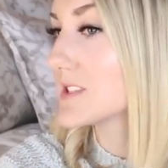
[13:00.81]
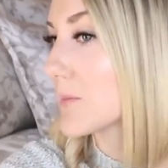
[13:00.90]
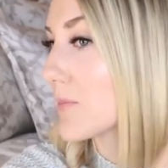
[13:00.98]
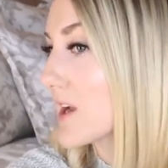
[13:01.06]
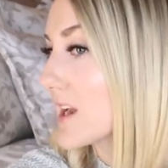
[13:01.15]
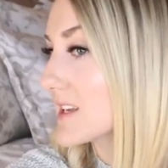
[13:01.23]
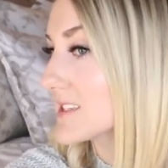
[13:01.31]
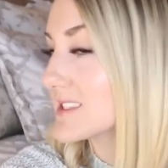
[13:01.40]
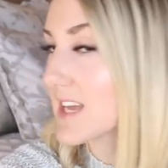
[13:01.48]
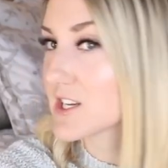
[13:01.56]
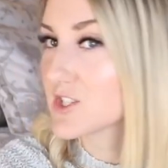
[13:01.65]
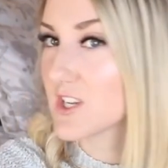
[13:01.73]
separating a
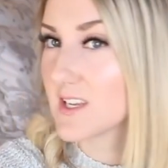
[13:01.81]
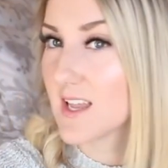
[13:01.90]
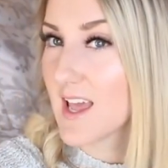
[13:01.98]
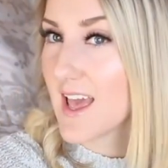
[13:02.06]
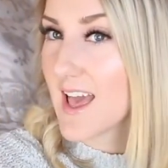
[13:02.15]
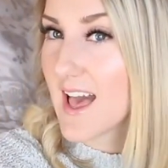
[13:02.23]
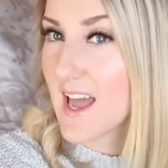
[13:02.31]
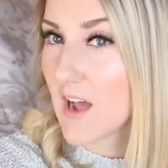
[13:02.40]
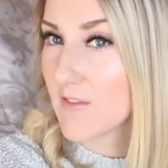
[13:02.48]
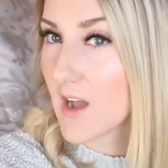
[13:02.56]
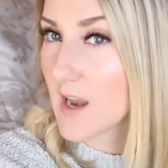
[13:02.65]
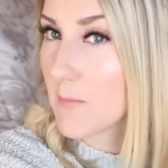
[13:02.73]
section and
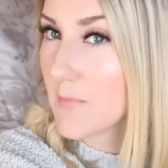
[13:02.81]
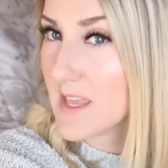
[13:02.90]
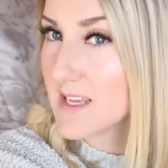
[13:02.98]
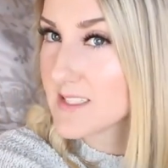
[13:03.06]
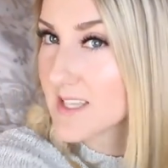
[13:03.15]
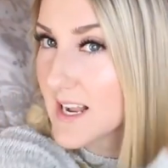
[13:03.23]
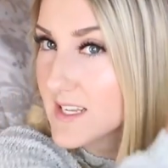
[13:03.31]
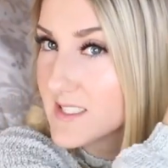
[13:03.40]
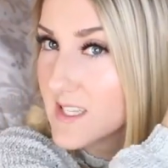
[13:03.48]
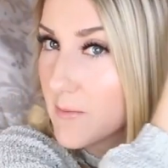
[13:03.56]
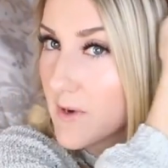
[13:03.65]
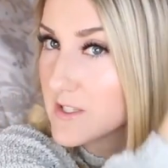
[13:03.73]
I've got a piece that I could
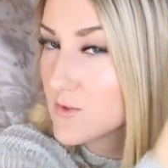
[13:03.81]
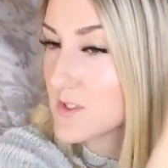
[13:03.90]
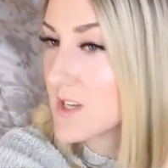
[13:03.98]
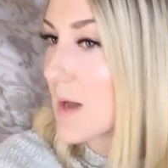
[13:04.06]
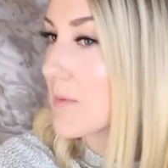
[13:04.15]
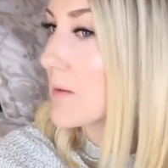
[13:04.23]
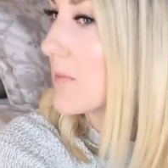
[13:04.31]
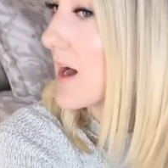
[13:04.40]
separate into a top and a